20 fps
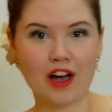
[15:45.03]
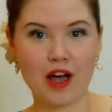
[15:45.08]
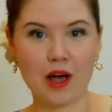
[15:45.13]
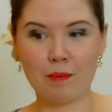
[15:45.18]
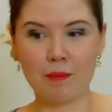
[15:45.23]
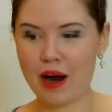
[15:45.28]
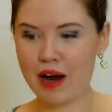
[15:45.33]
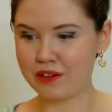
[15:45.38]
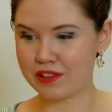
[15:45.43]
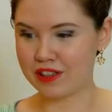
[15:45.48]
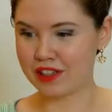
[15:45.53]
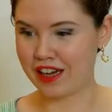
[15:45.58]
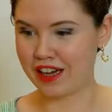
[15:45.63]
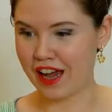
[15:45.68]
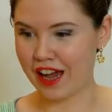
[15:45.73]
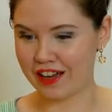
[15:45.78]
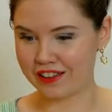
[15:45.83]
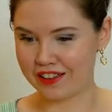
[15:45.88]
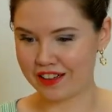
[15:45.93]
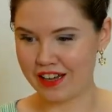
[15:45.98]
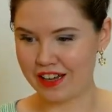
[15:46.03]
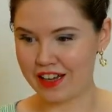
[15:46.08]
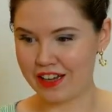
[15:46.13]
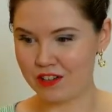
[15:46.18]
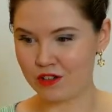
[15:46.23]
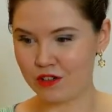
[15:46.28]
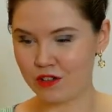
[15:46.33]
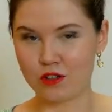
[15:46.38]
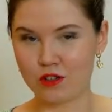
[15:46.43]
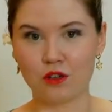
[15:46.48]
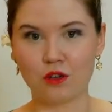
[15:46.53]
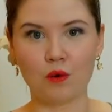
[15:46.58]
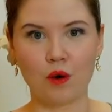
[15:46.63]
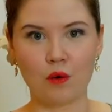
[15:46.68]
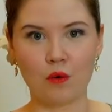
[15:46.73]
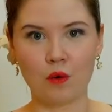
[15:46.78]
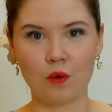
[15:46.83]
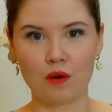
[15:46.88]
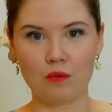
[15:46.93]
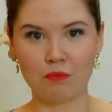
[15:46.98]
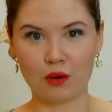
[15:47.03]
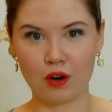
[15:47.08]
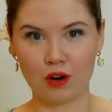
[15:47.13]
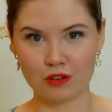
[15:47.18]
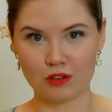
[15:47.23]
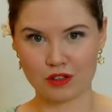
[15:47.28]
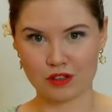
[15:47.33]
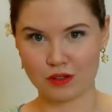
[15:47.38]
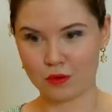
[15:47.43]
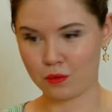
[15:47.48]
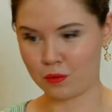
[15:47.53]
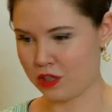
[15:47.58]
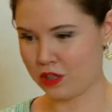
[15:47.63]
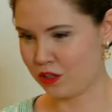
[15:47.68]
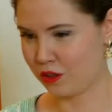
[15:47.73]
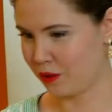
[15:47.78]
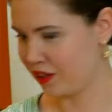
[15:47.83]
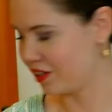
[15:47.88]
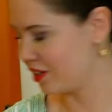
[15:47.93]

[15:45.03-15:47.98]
about to get into what blocks we're doing